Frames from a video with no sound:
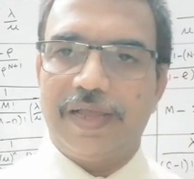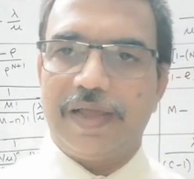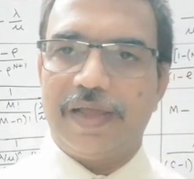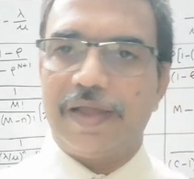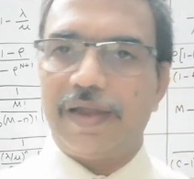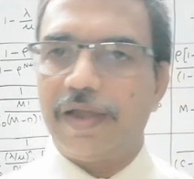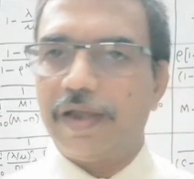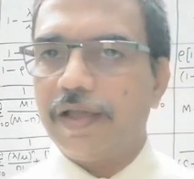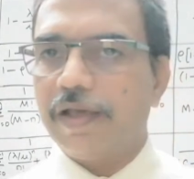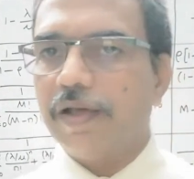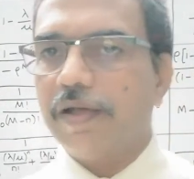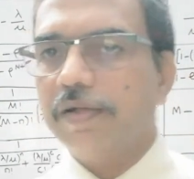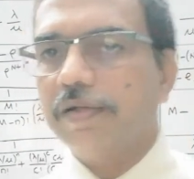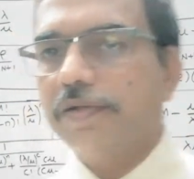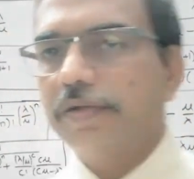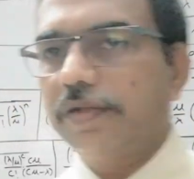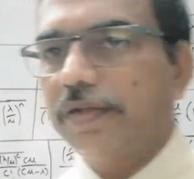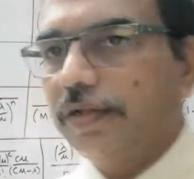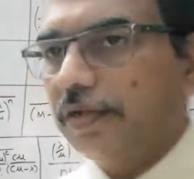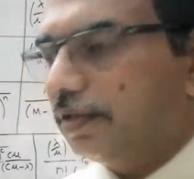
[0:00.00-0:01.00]
and the
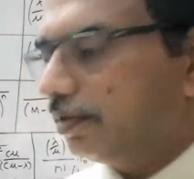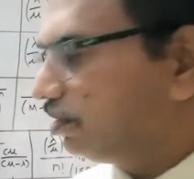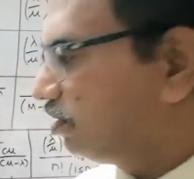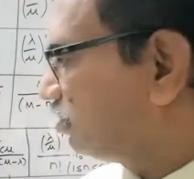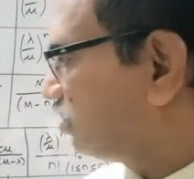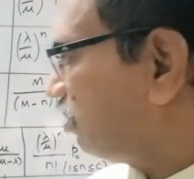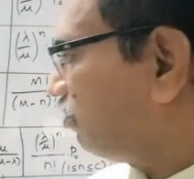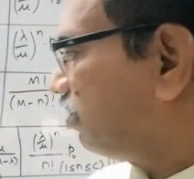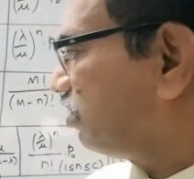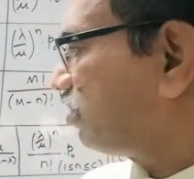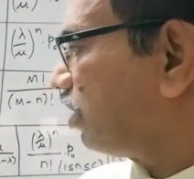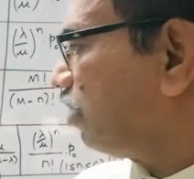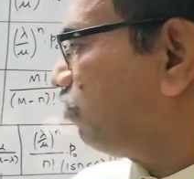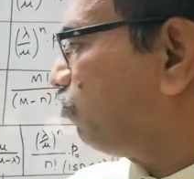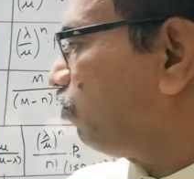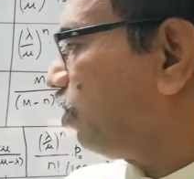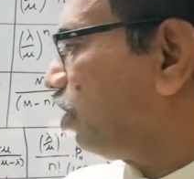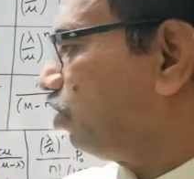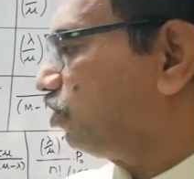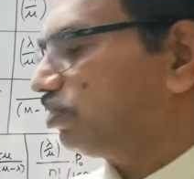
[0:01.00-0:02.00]
service time
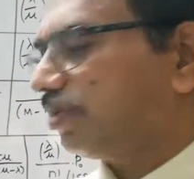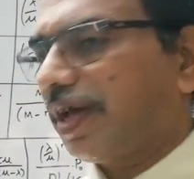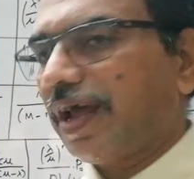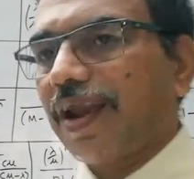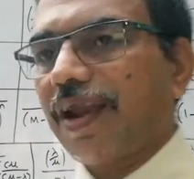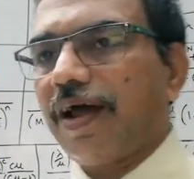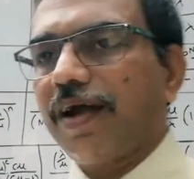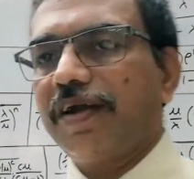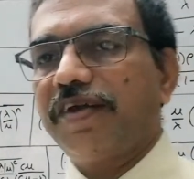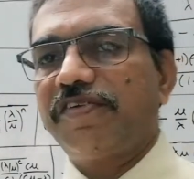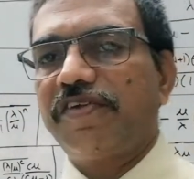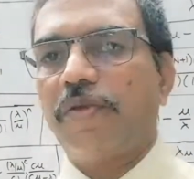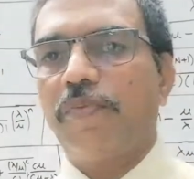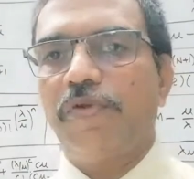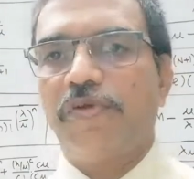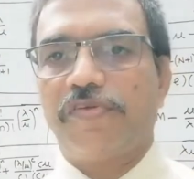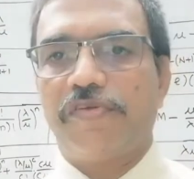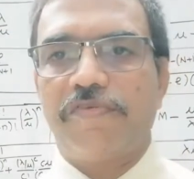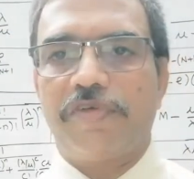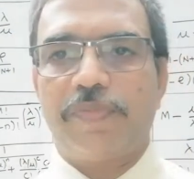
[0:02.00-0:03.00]
follows Erlang
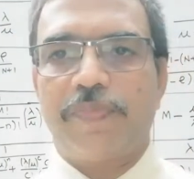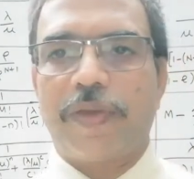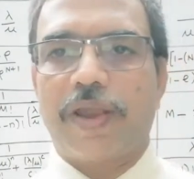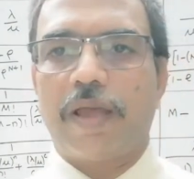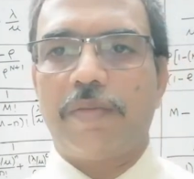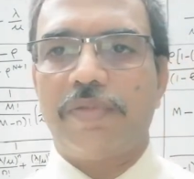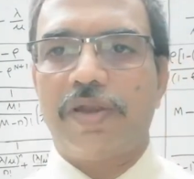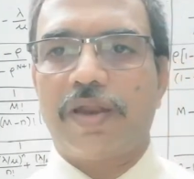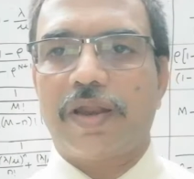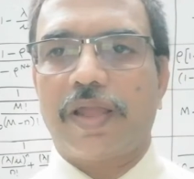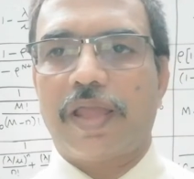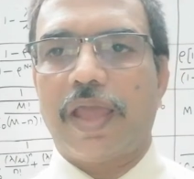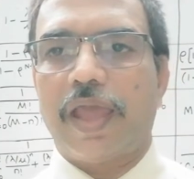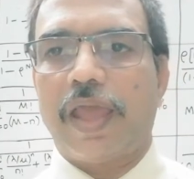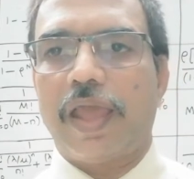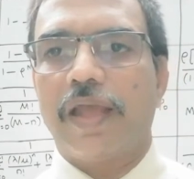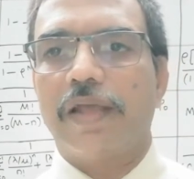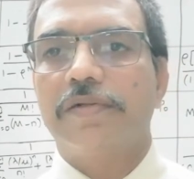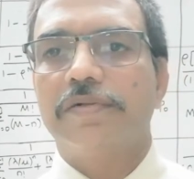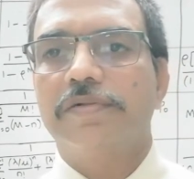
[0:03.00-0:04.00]
distribution with parameter
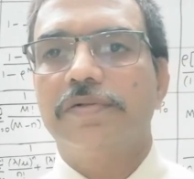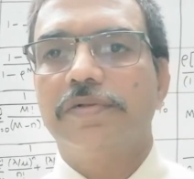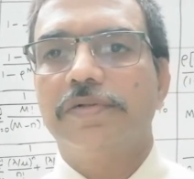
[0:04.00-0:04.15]
K,